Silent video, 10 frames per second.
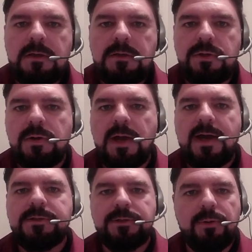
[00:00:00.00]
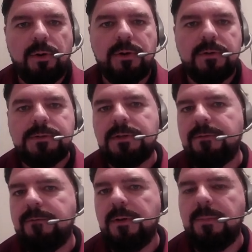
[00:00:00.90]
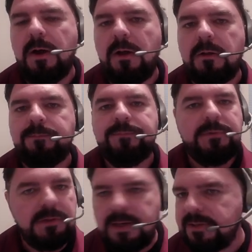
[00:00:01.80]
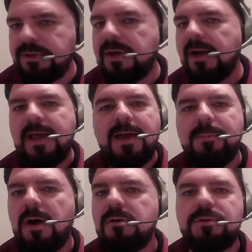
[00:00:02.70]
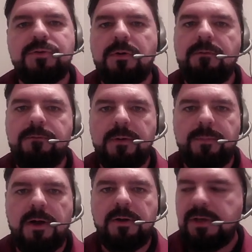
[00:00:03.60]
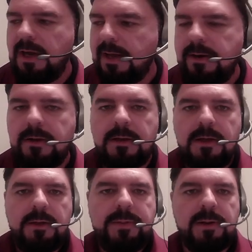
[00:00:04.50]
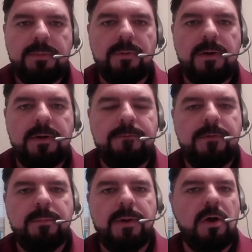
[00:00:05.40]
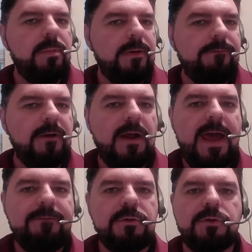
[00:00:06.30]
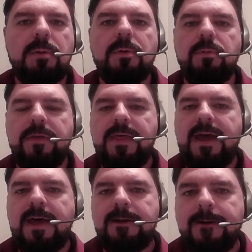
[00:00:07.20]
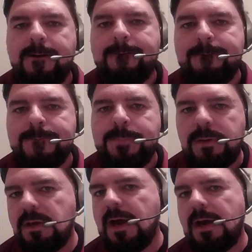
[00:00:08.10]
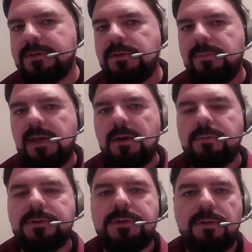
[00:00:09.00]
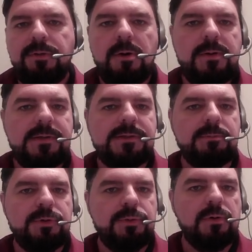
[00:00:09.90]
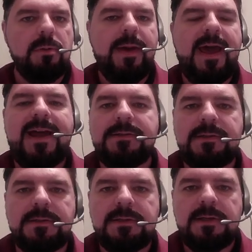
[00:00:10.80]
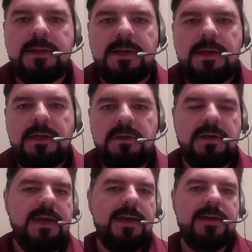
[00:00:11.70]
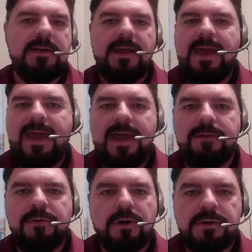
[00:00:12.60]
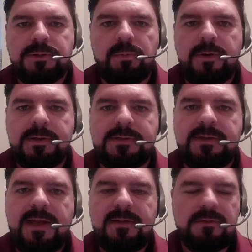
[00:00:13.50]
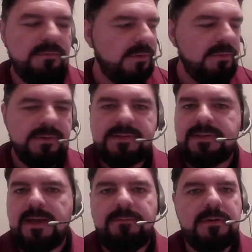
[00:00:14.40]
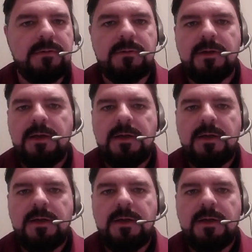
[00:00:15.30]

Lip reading: You got to hold on to the football. Yes, you got to have ball control football. You got to be able to run the football. But if you're having trouble with that, you got to be able to throw in some shorter passes. You can't have Carson Wentz doing seven-step